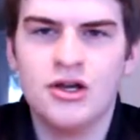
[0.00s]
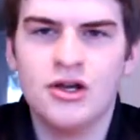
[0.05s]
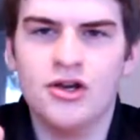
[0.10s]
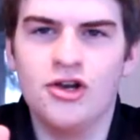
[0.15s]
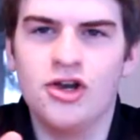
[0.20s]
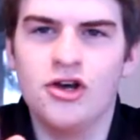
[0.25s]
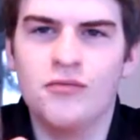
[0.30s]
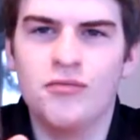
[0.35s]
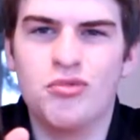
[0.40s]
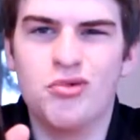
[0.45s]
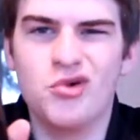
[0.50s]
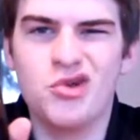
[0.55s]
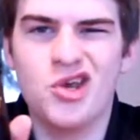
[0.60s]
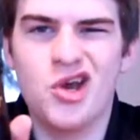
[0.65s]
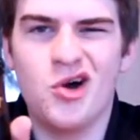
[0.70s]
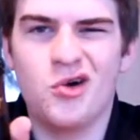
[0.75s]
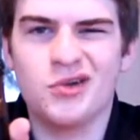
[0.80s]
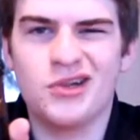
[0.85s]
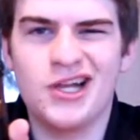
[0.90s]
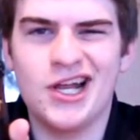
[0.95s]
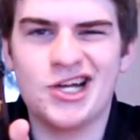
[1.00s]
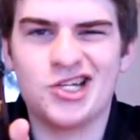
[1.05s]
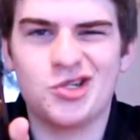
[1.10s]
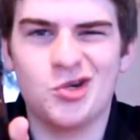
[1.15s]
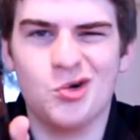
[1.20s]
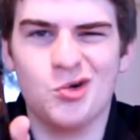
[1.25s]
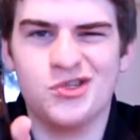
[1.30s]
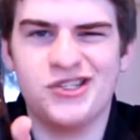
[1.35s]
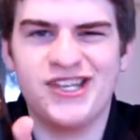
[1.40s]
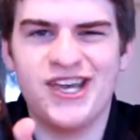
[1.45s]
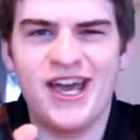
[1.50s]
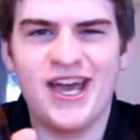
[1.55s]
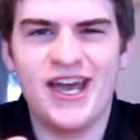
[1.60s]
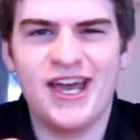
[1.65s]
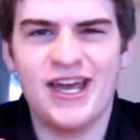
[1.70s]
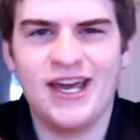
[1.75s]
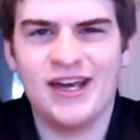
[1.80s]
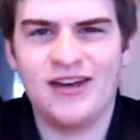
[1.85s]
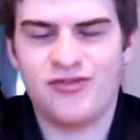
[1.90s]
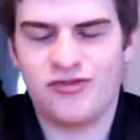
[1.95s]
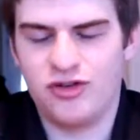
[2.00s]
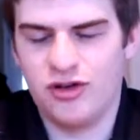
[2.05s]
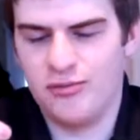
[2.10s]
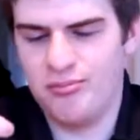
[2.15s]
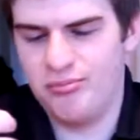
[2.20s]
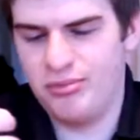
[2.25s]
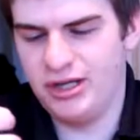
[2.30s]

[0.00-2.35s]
Le Bouillon de la Chaudière from